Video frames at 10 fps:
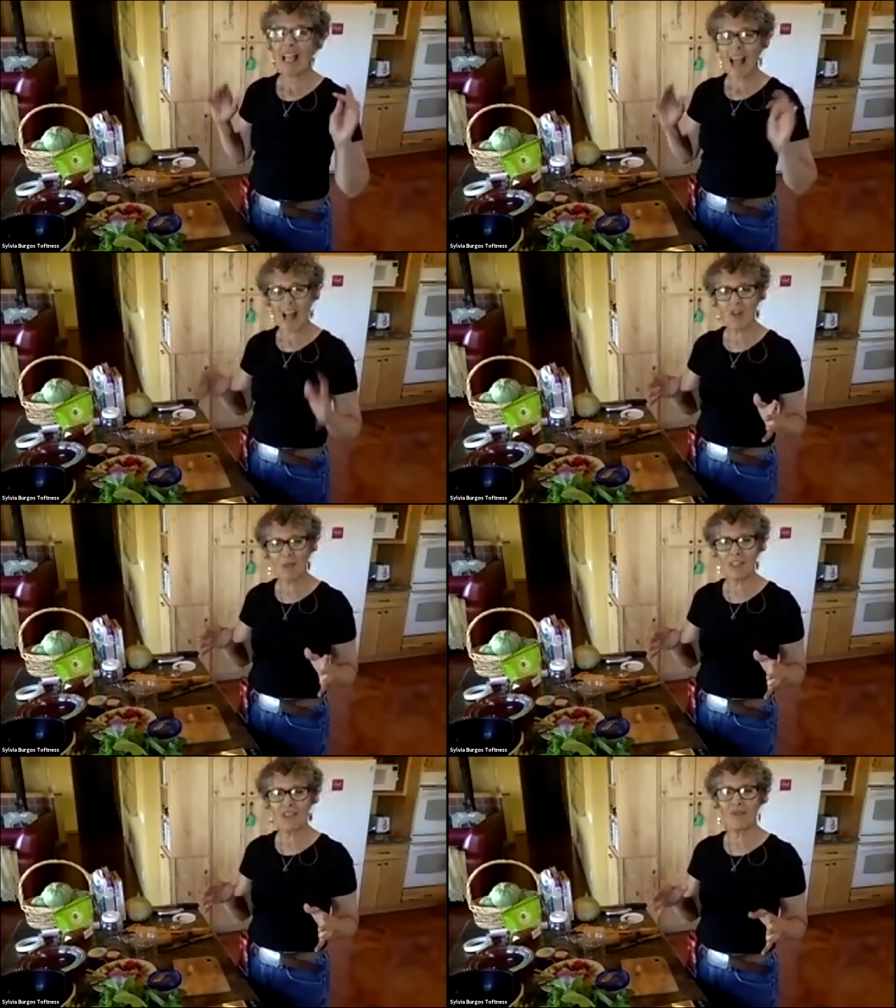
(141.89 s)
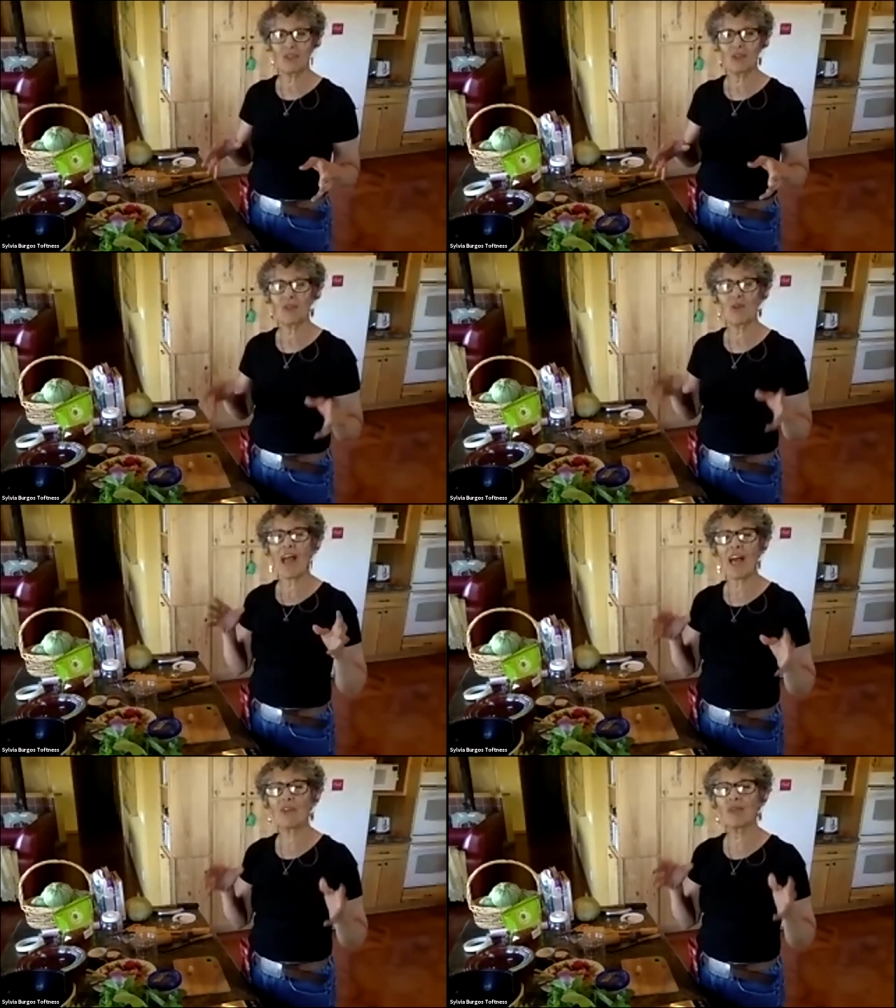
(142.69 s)
How many of you
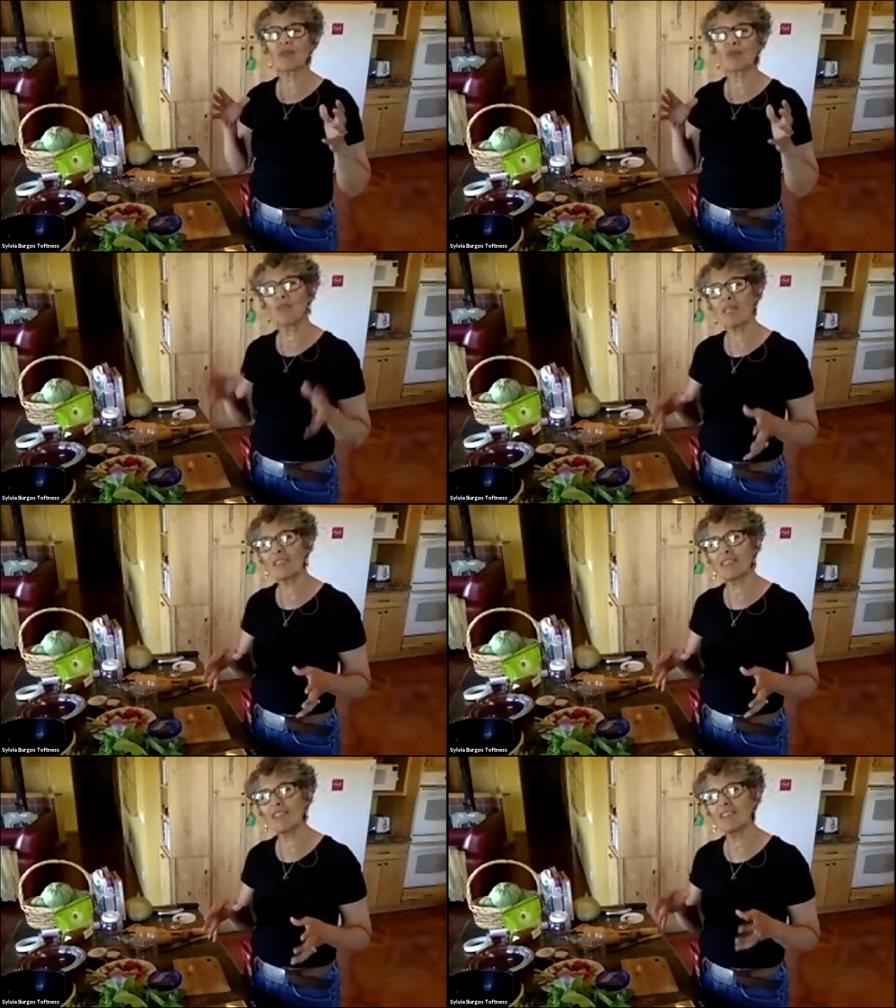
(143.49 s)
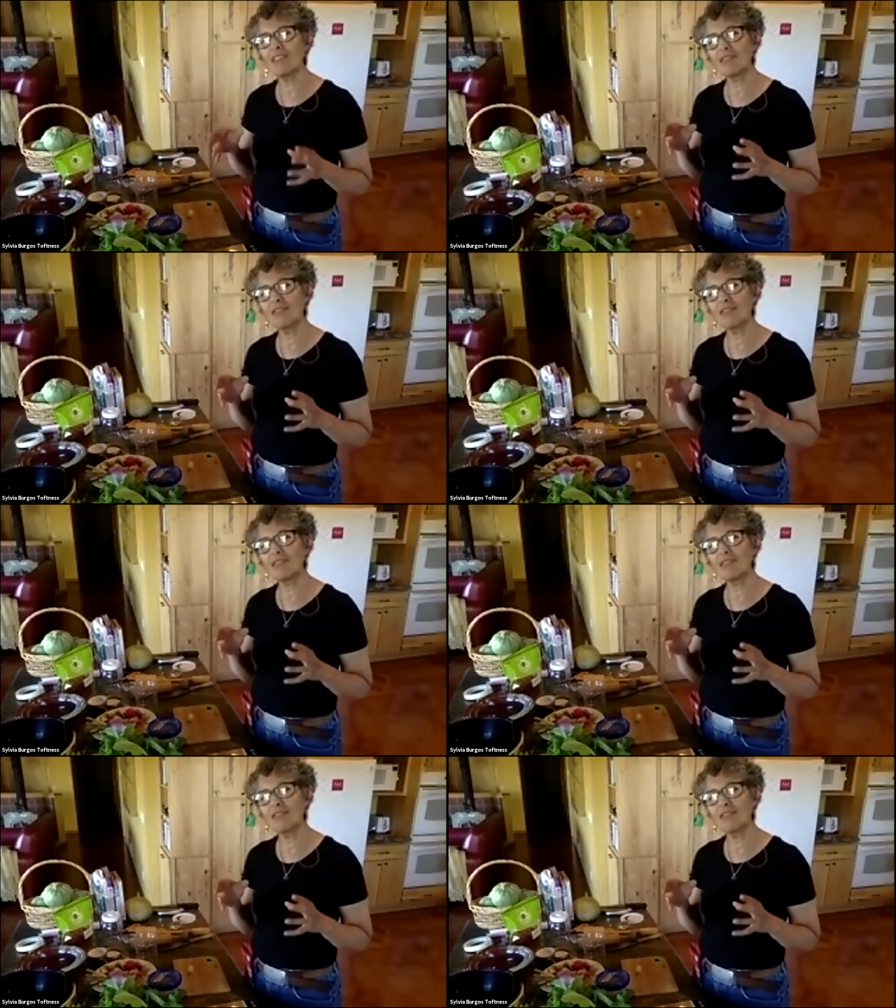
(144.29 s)
have fermented